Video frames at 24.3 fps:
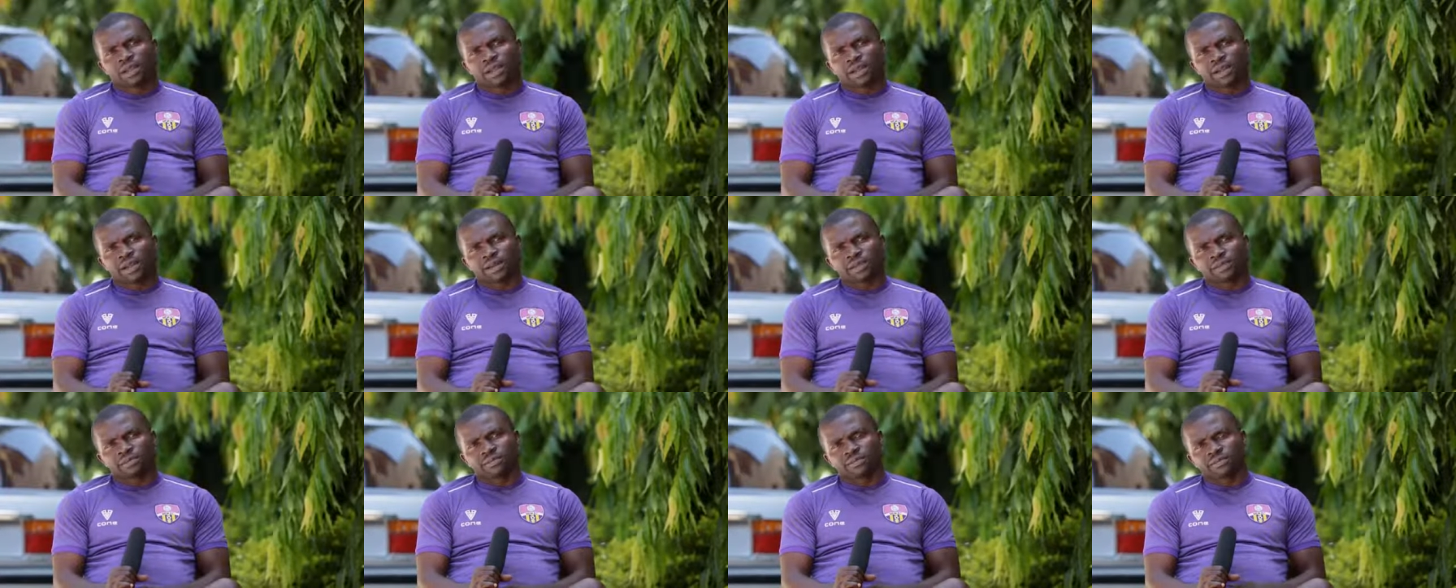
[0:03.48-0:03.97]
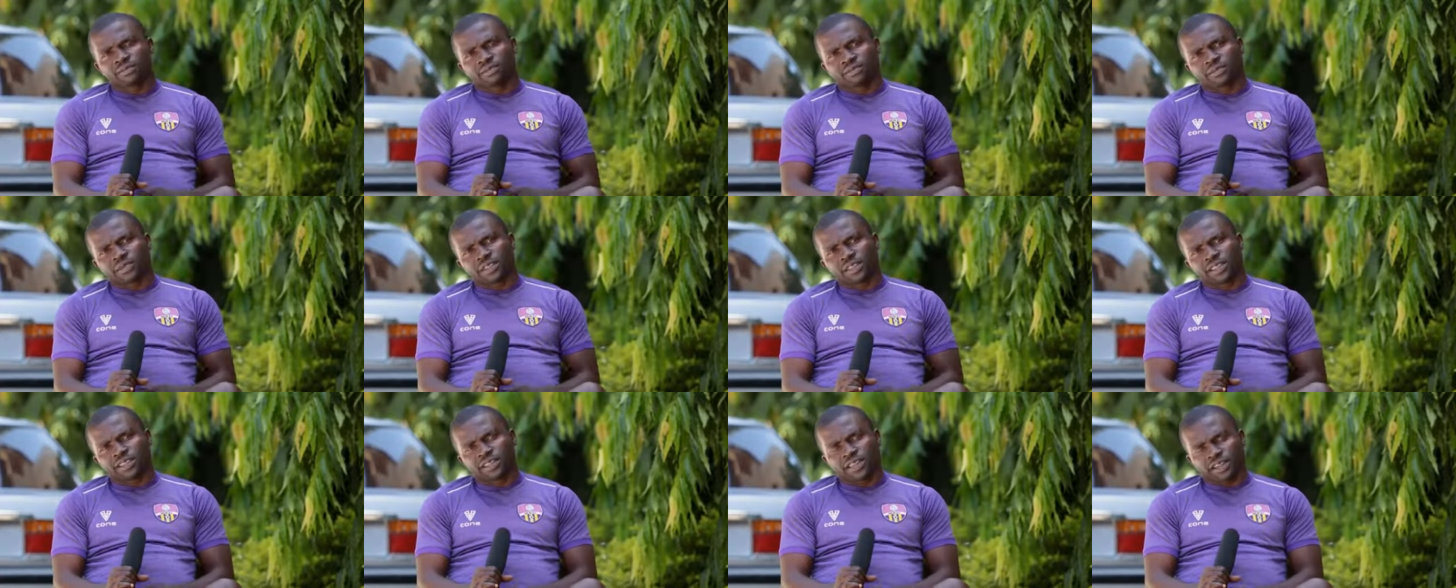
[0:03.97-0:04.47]
Um,
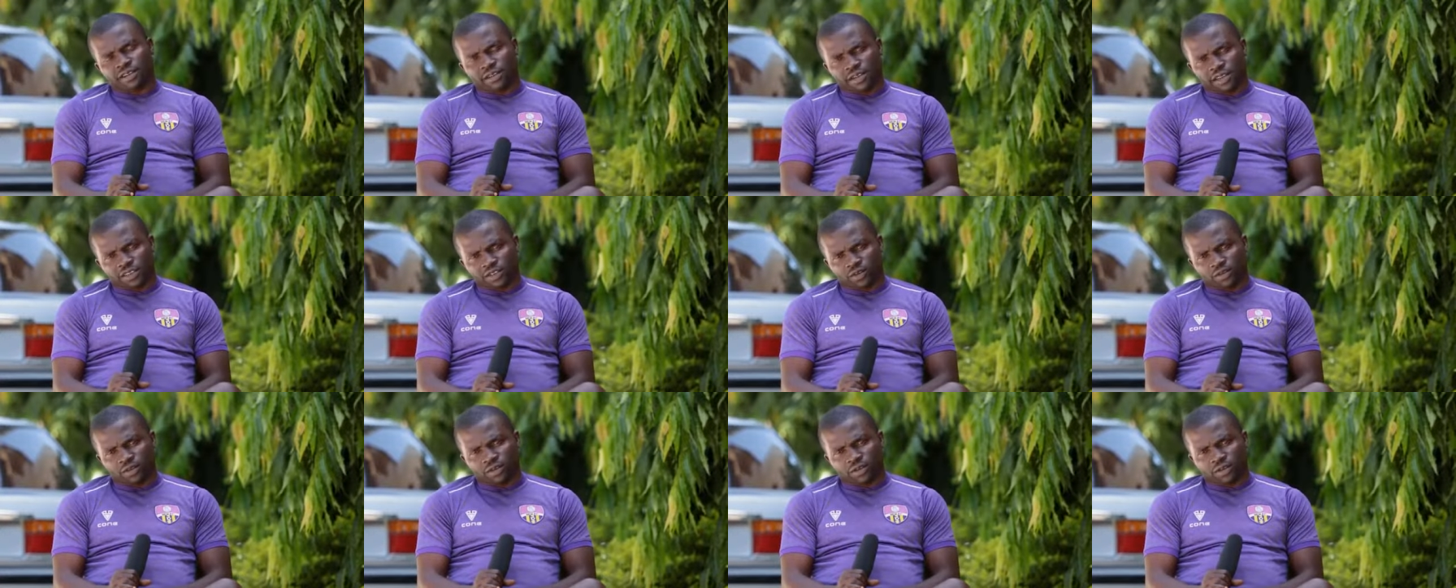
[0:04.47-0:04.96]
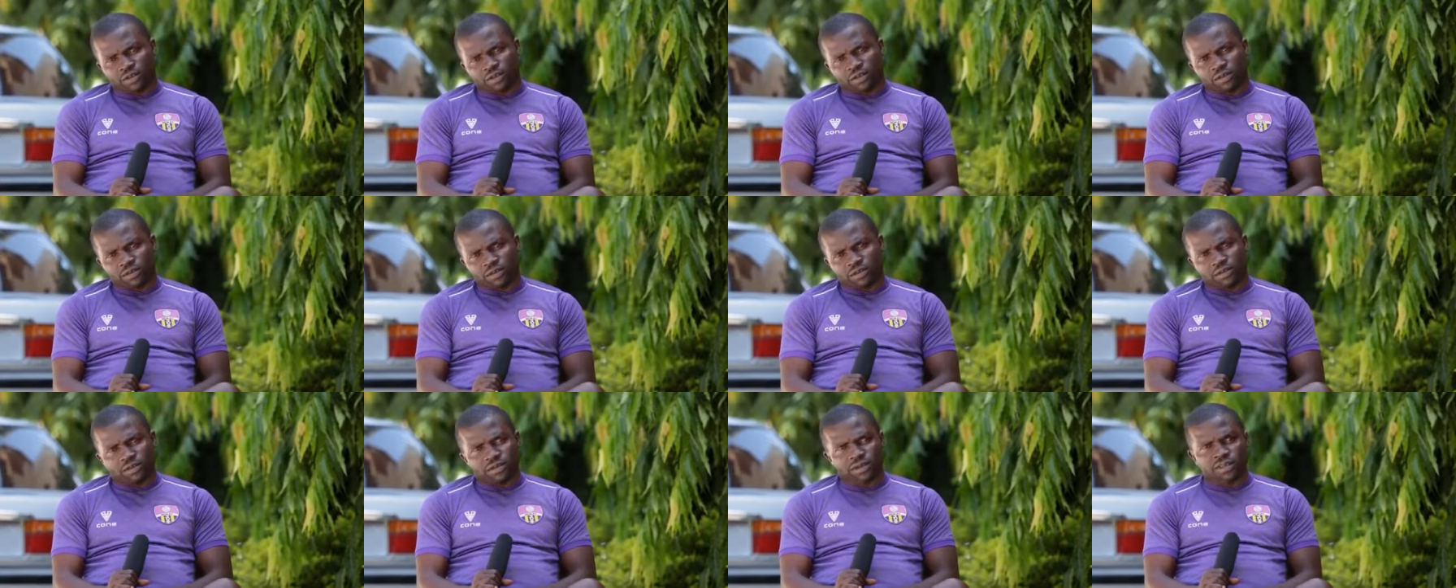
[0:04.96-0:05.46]
he's a great one.
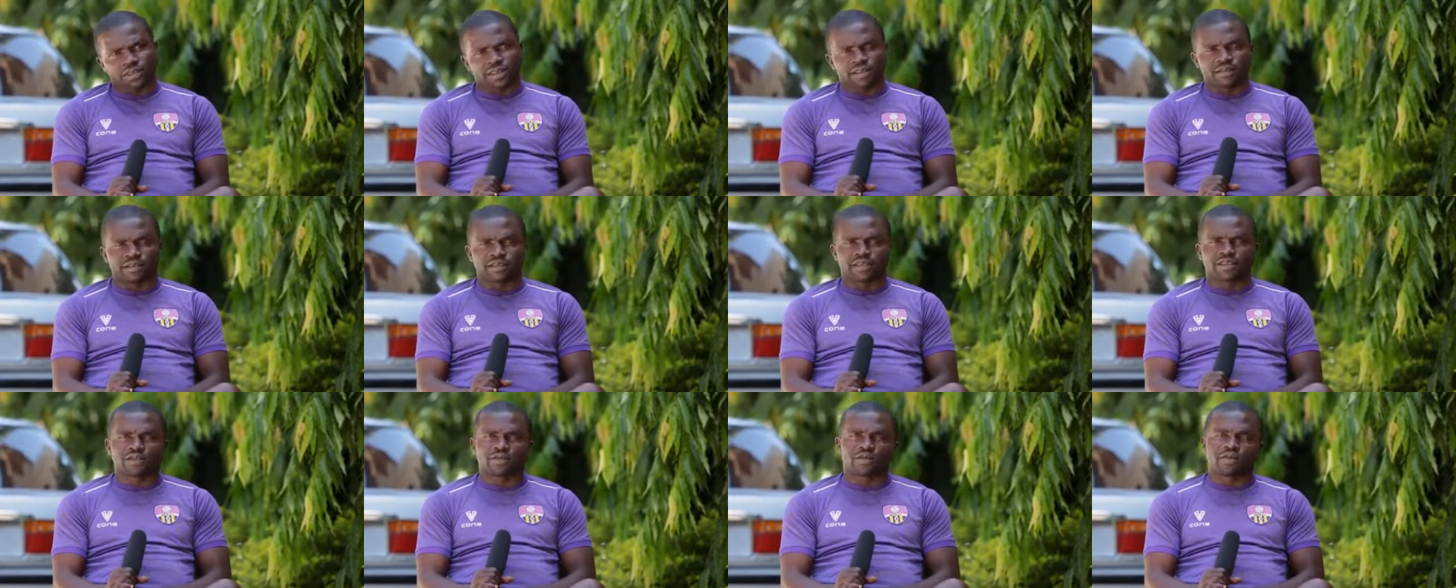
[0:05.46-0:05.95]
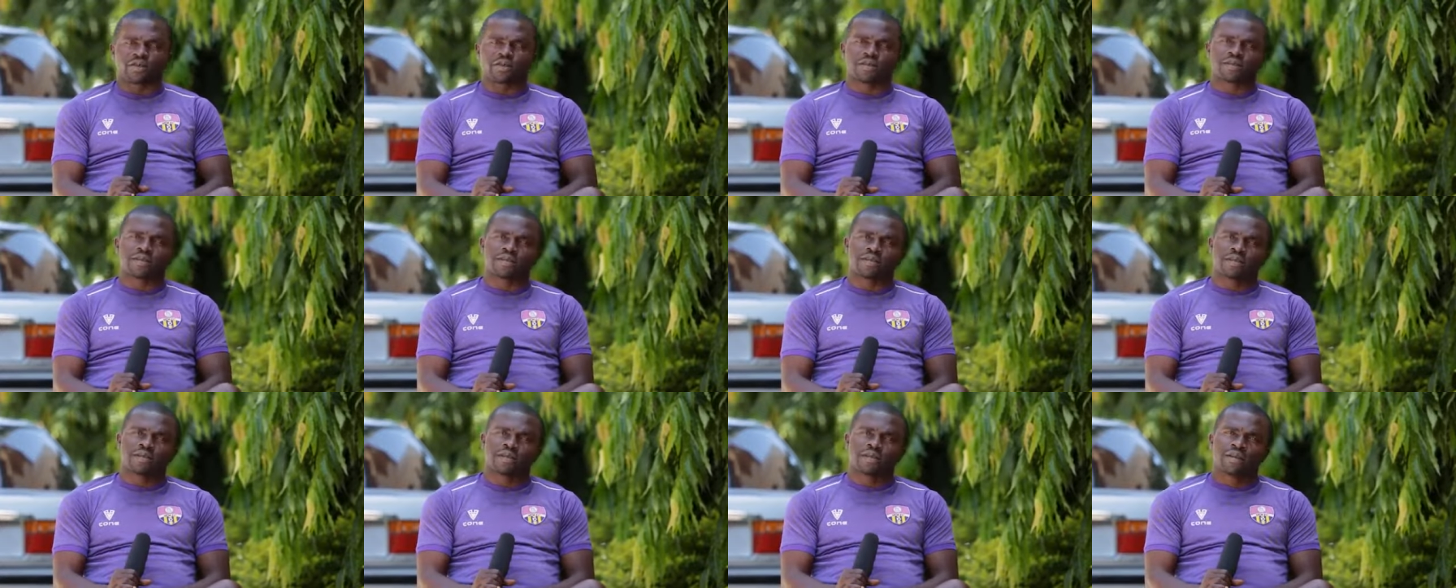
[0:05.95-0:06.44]
He's a great one.
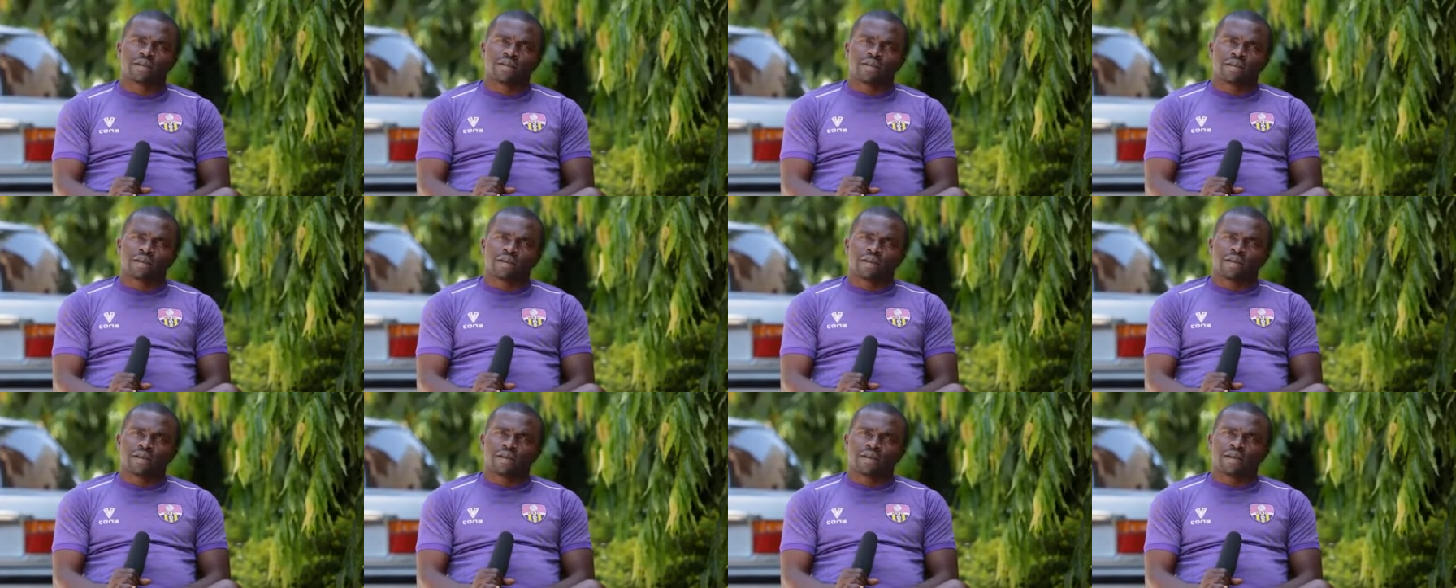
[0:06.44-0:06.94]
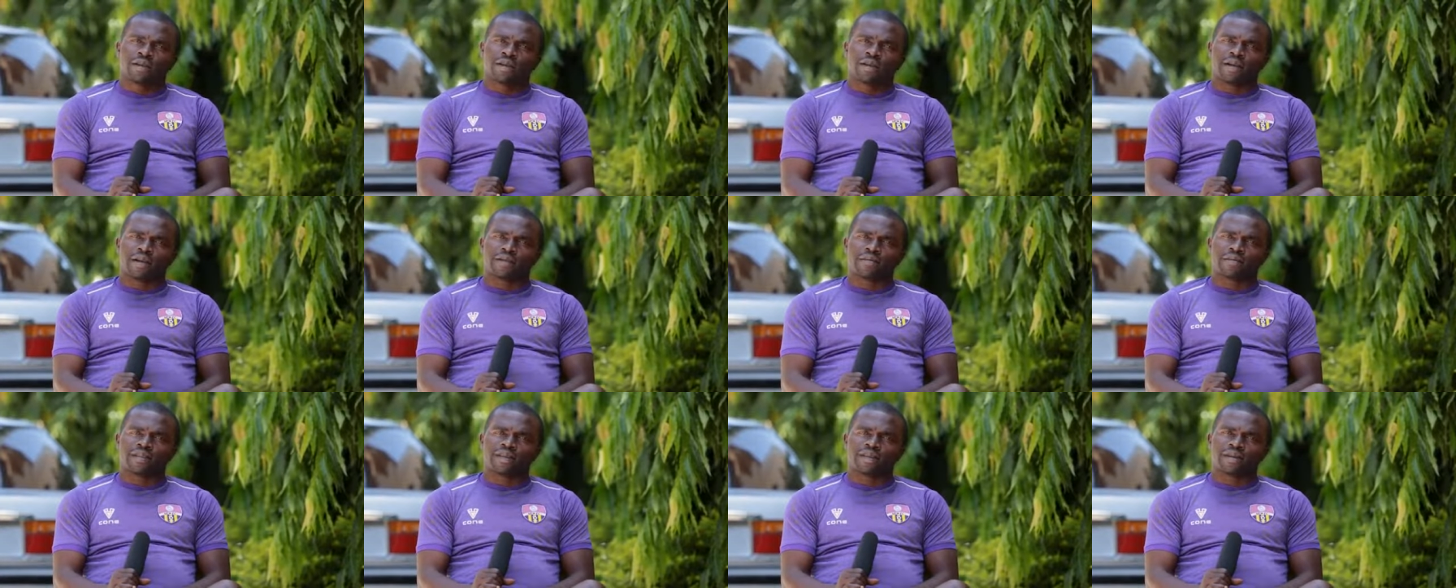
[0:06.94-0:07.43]

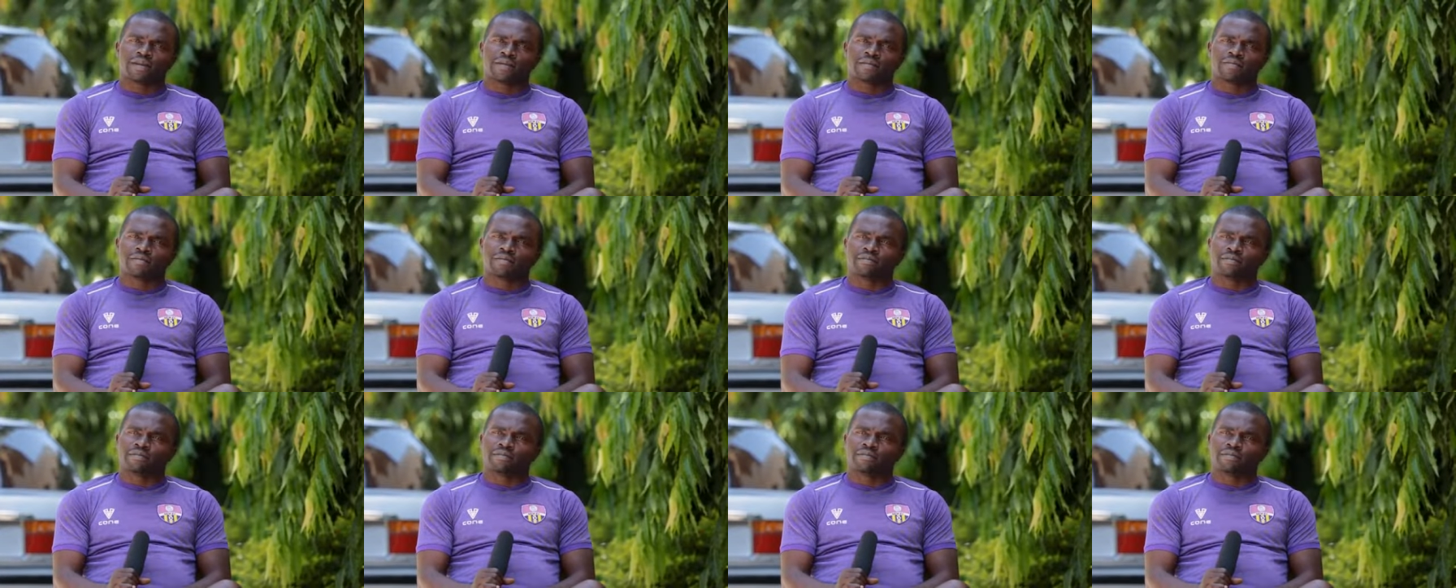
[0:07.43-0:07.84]
And um,